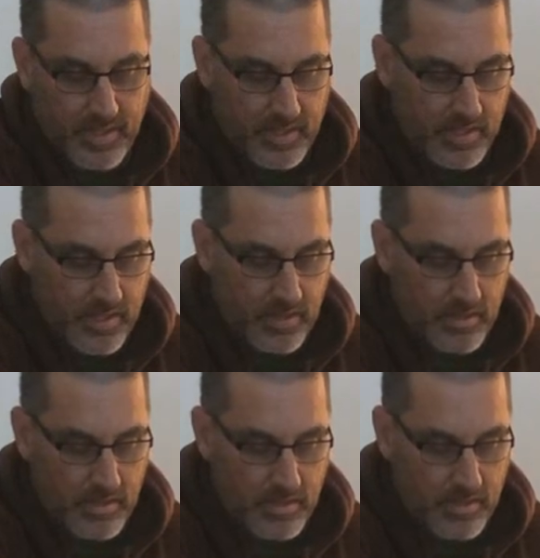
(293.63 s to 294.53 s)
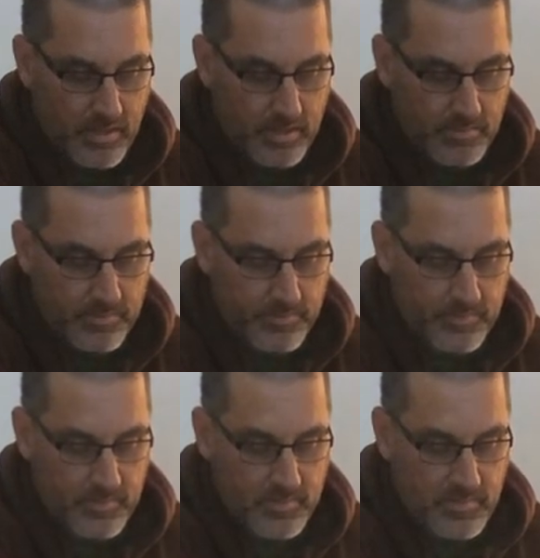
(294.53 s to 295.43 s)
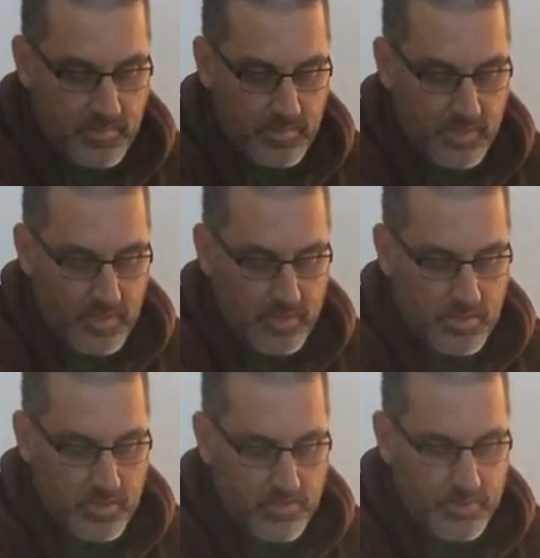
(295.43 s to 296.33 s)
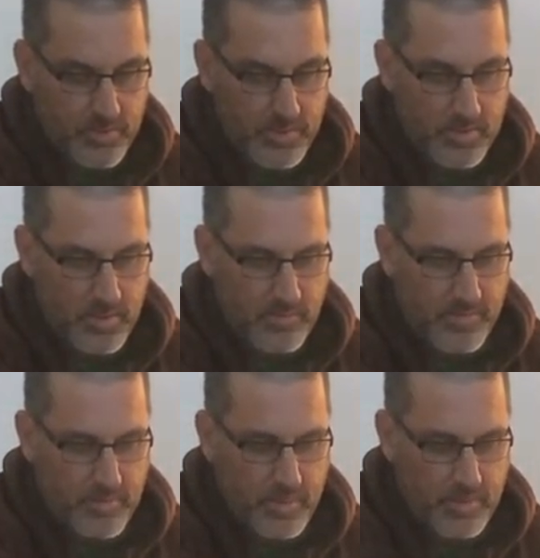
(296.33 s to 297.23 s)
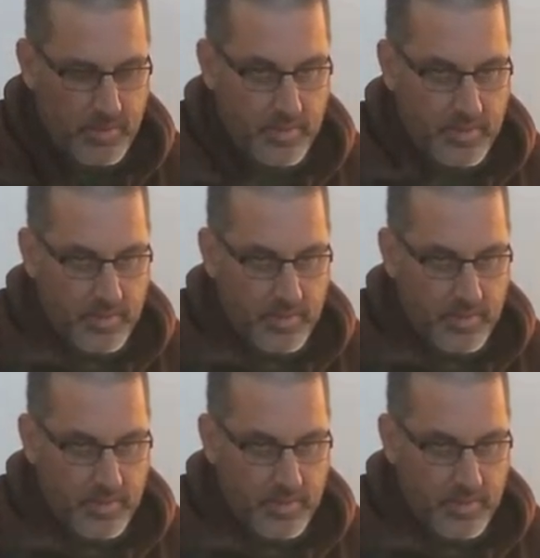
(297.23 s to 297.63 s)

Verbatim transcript: and then um, then the surgery was November